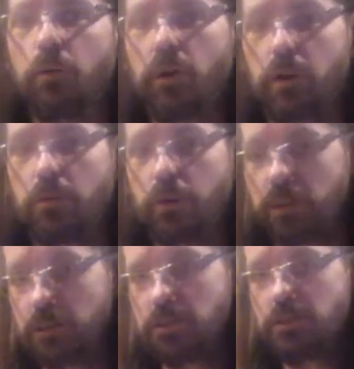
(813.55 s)
on what I'm
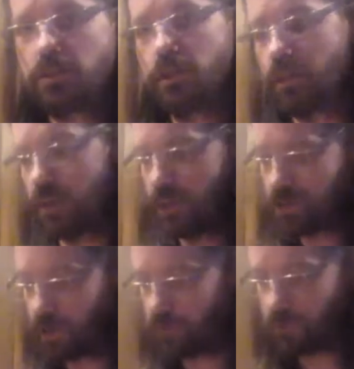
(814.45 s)
doing.
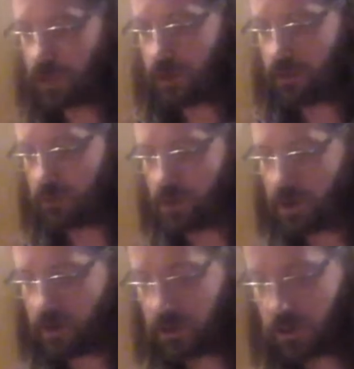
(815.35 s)
So from
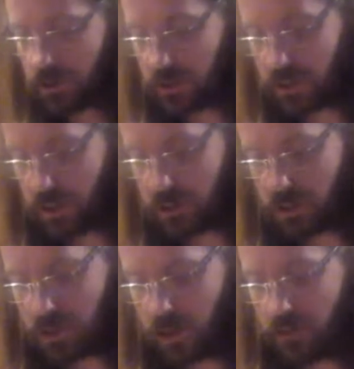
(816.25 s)
here you just hit
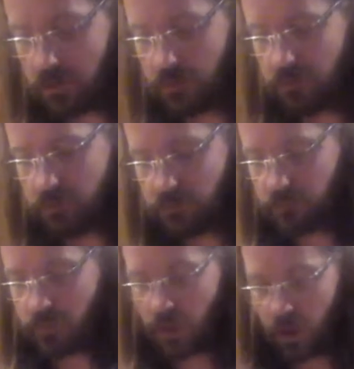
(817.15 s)
start
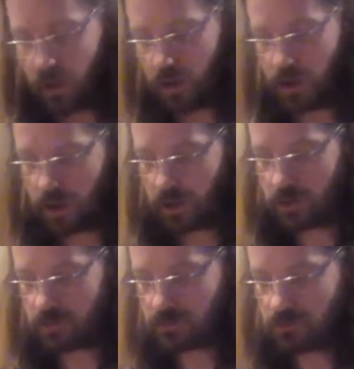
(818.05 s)

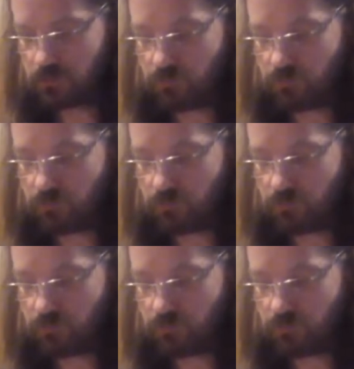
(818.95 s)
and